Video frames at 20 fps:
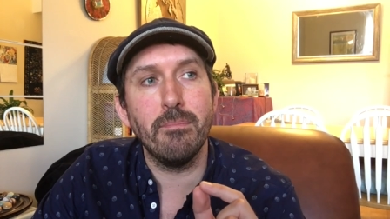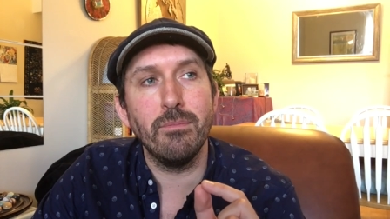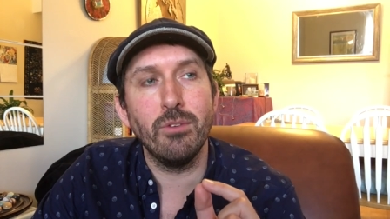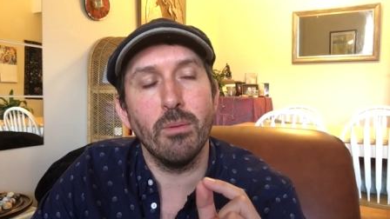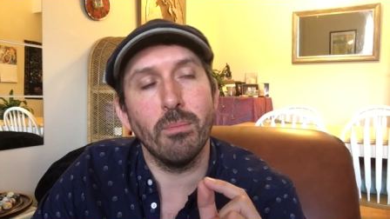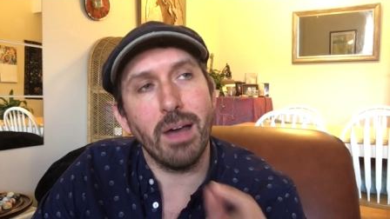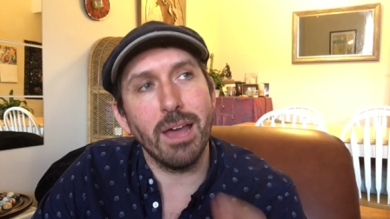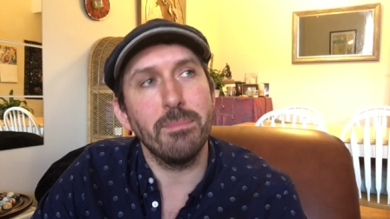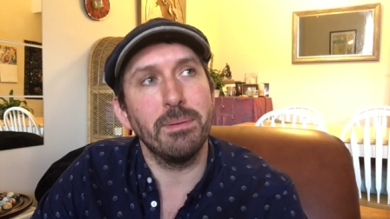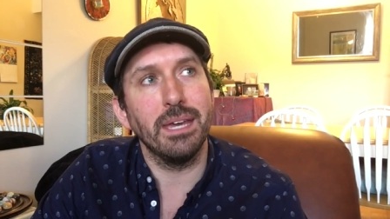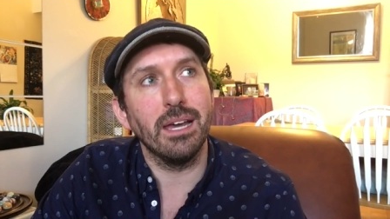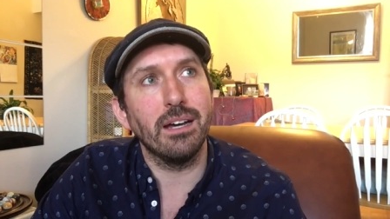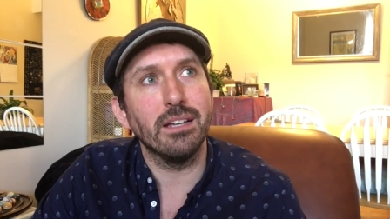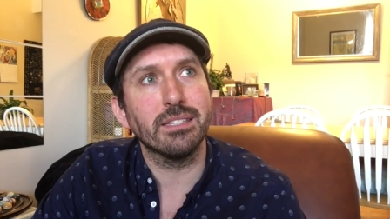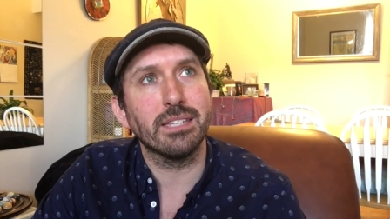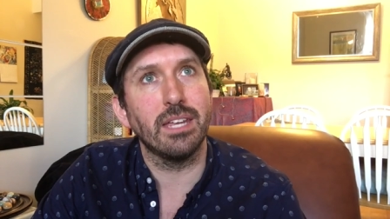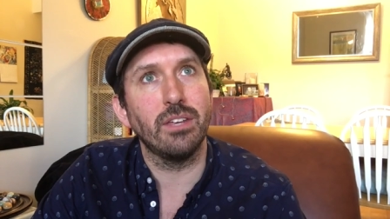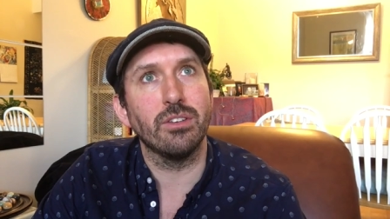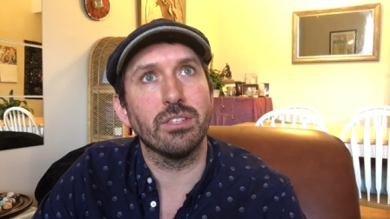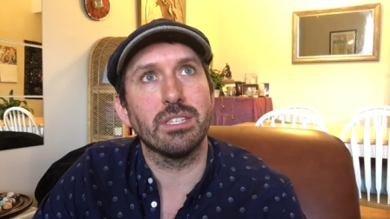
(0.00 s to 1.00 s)
you might be
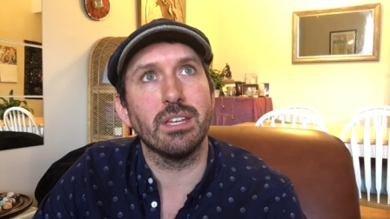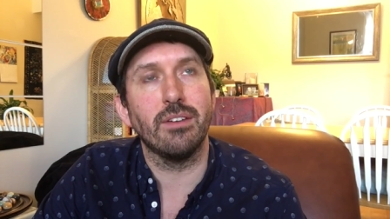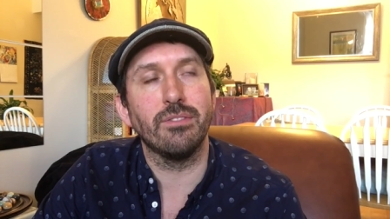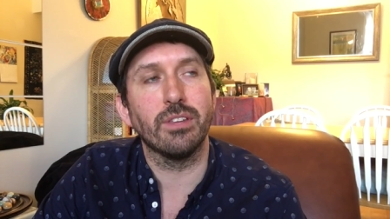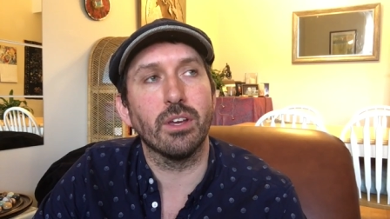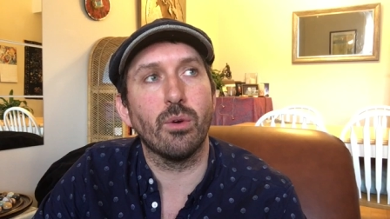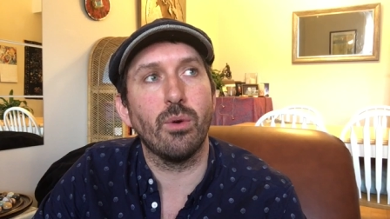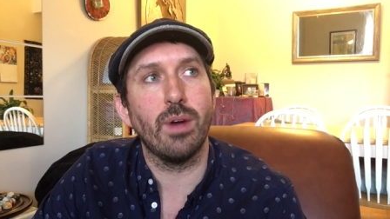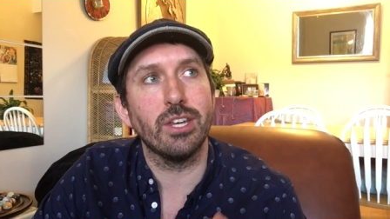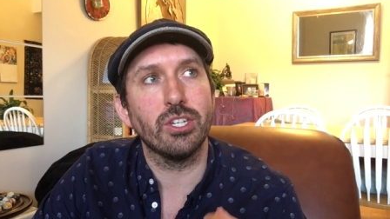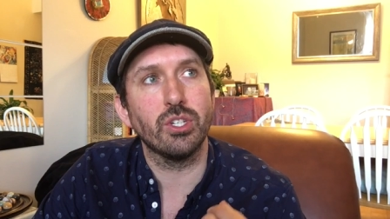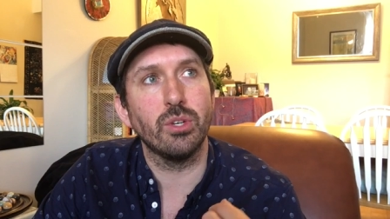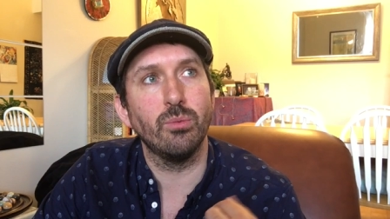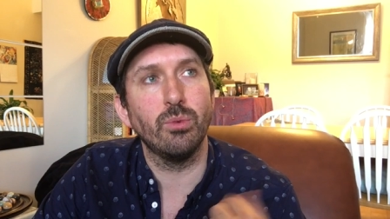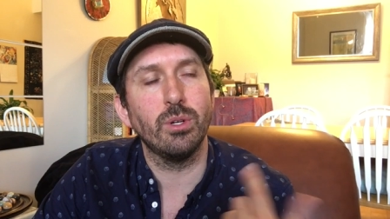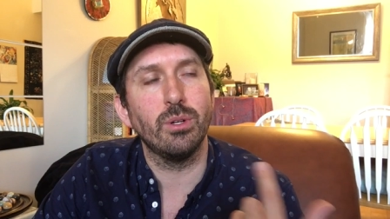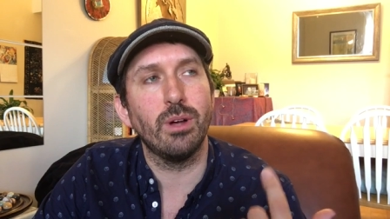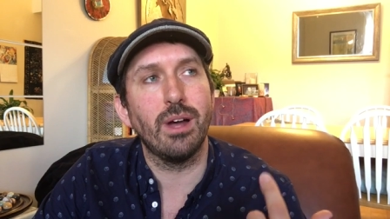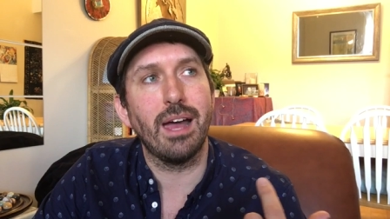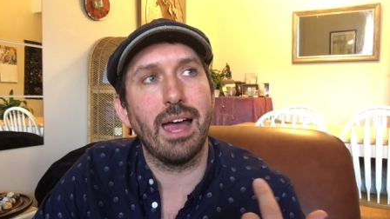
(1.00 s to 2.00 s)
asking yourself the question,
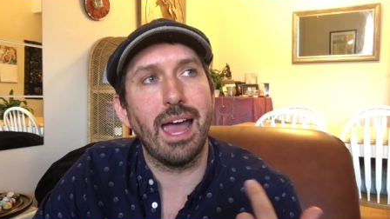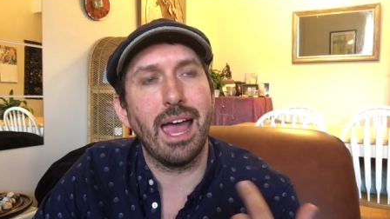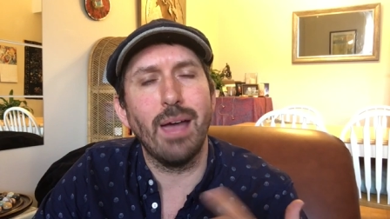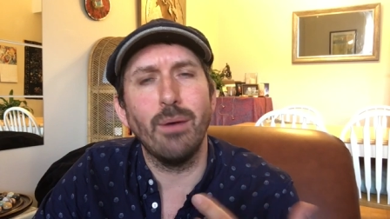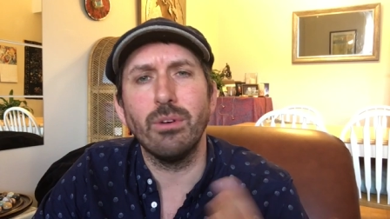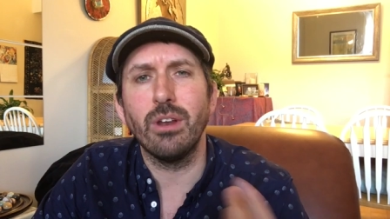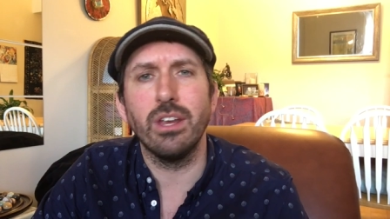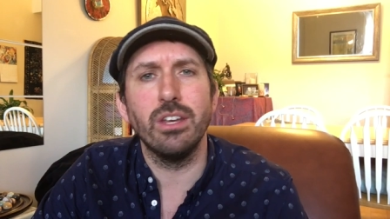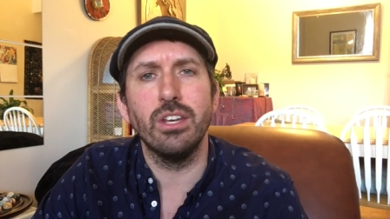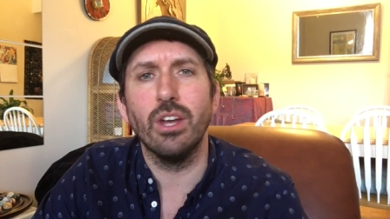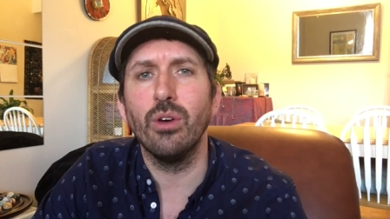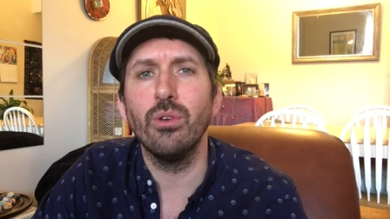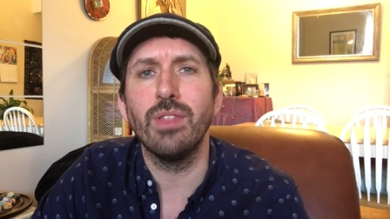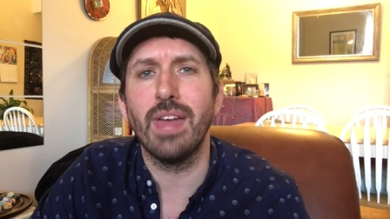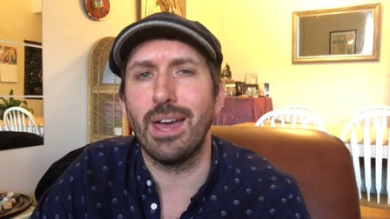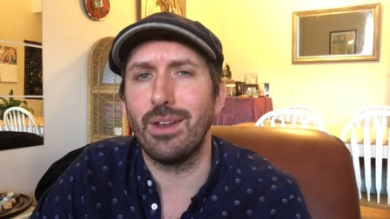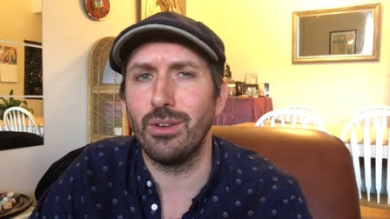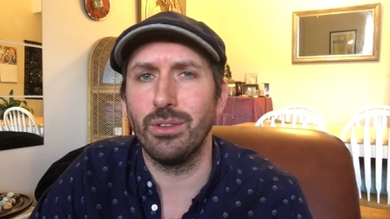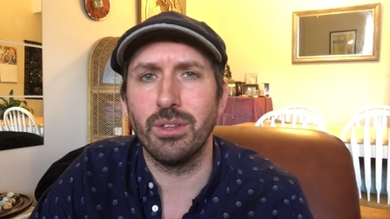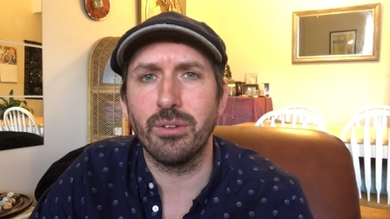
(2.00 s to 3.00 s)
well, how would I know
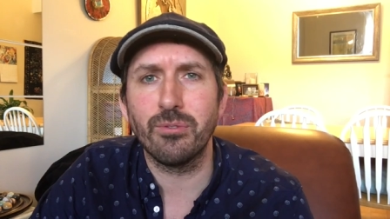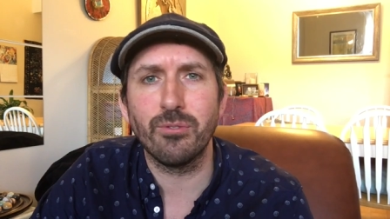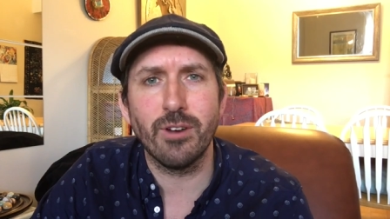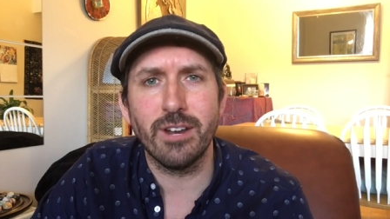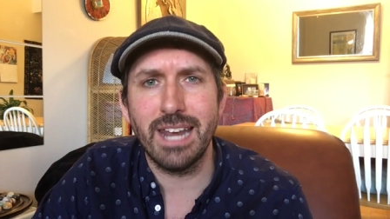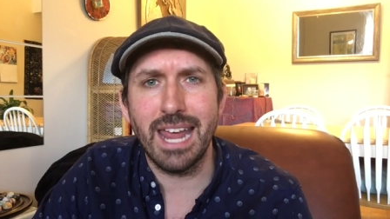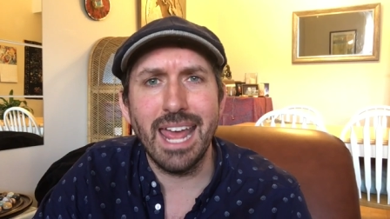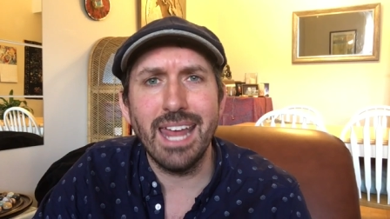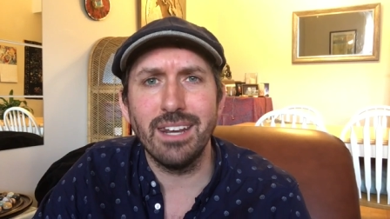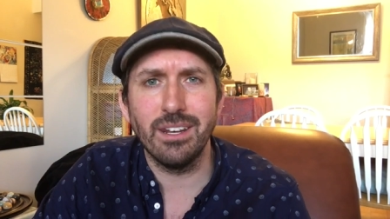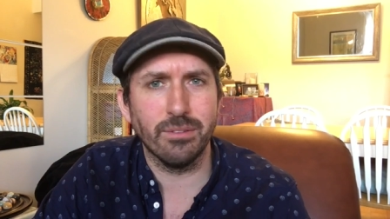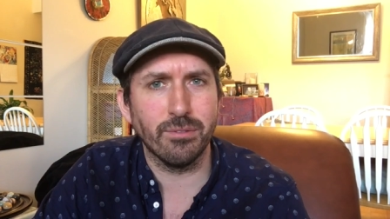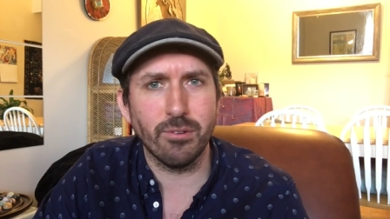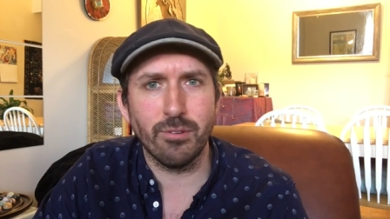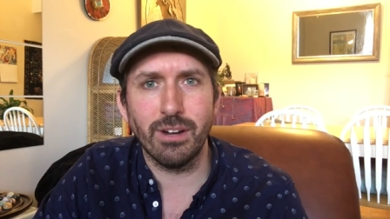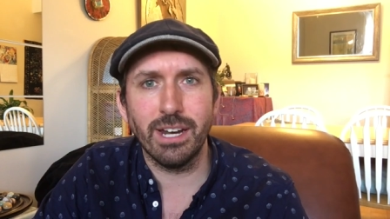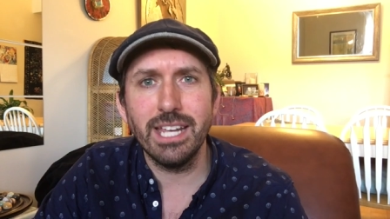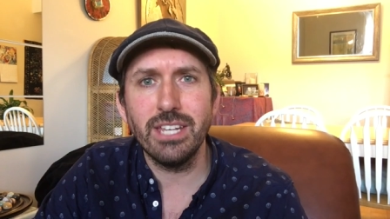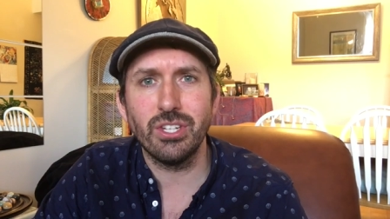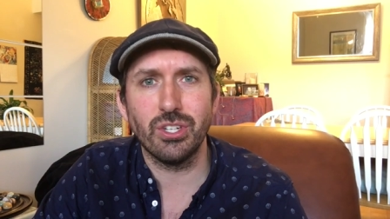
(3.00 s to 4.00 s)
that on the front end of a
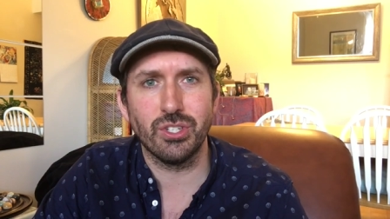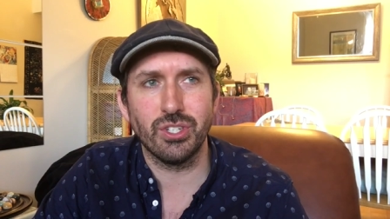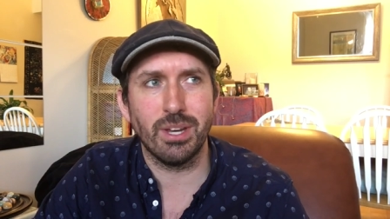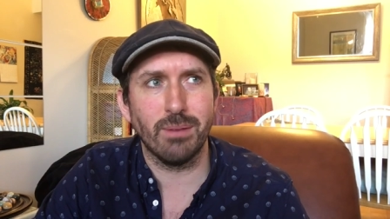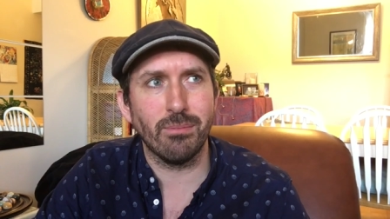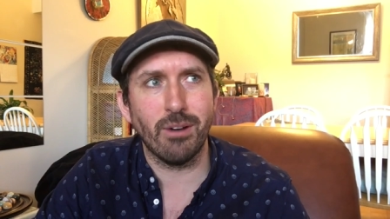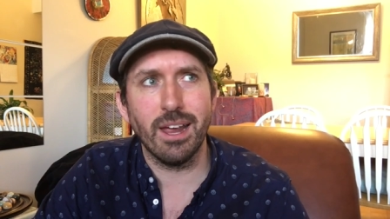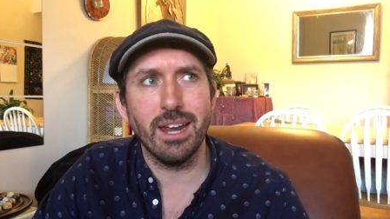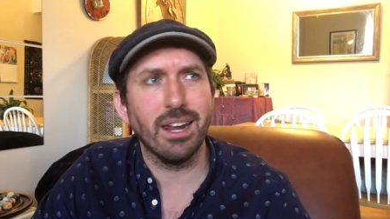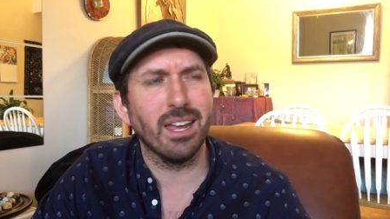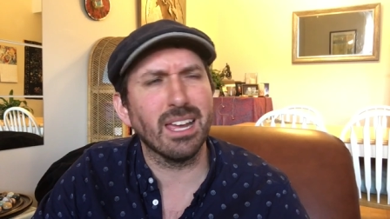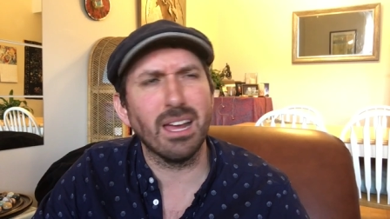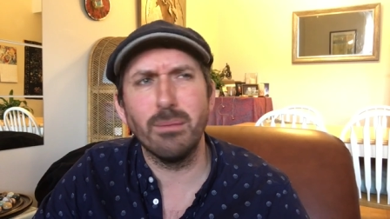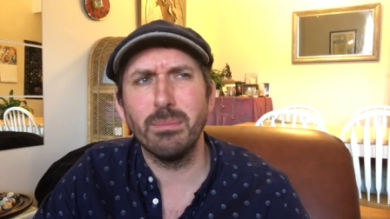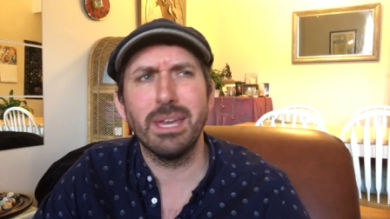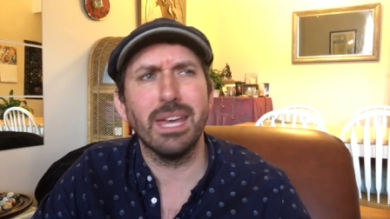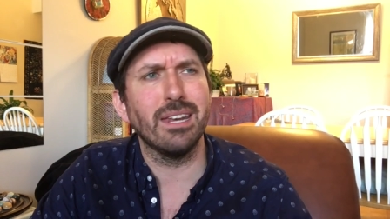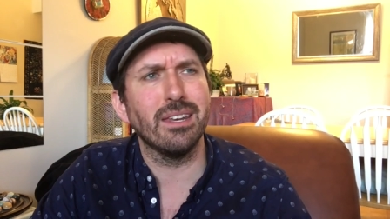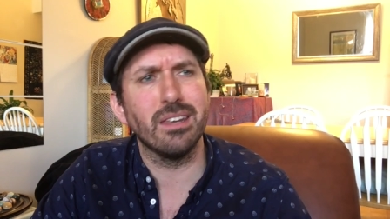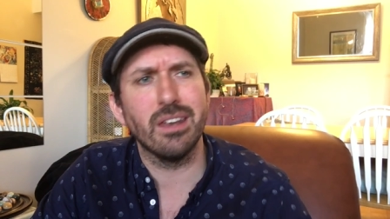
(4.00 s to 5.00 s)
relationship, right? Like
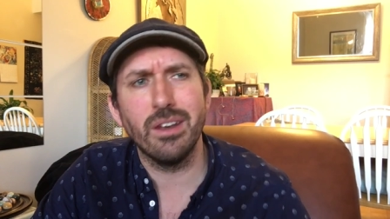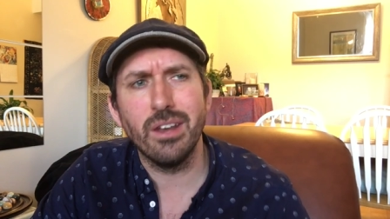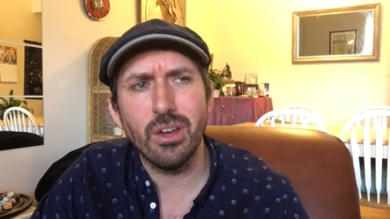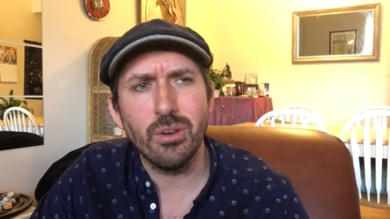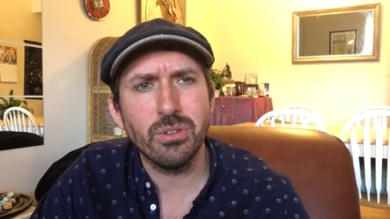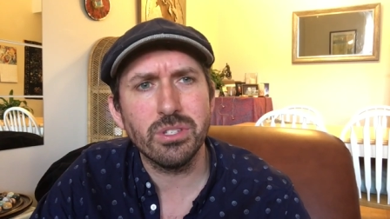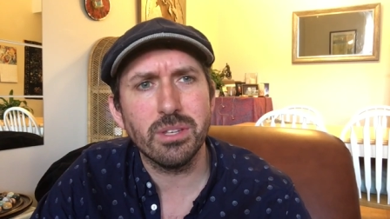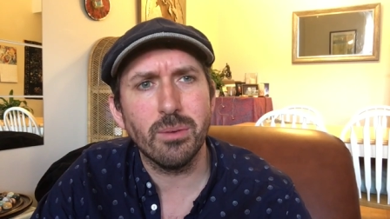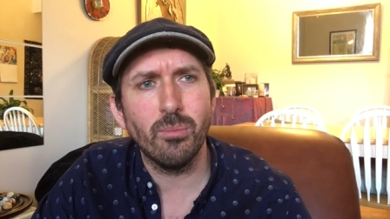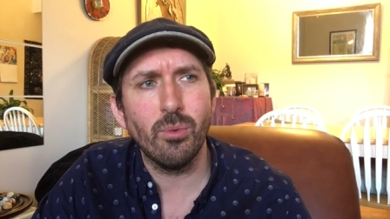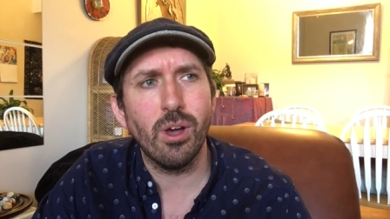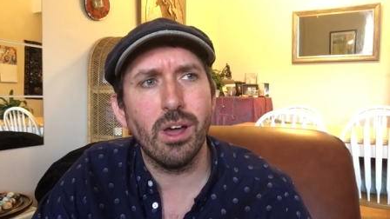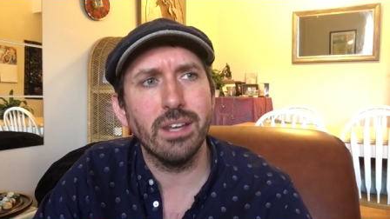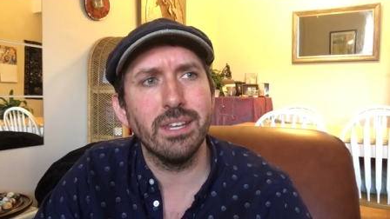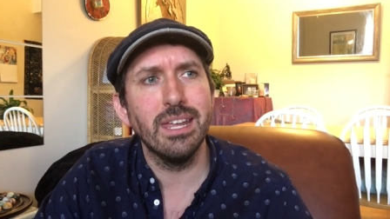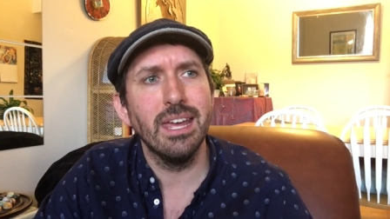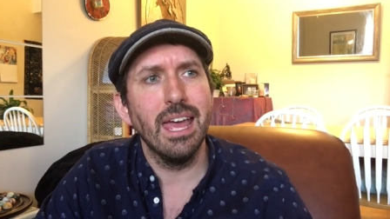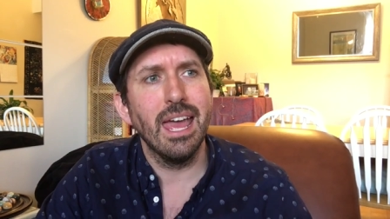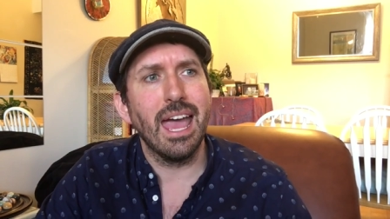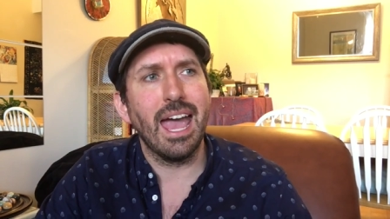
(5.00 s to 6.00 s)
I'm getting to know
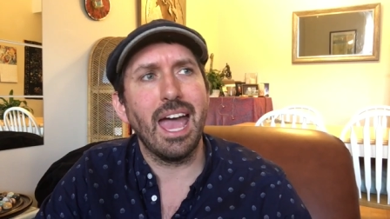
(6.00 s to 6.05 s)
someone.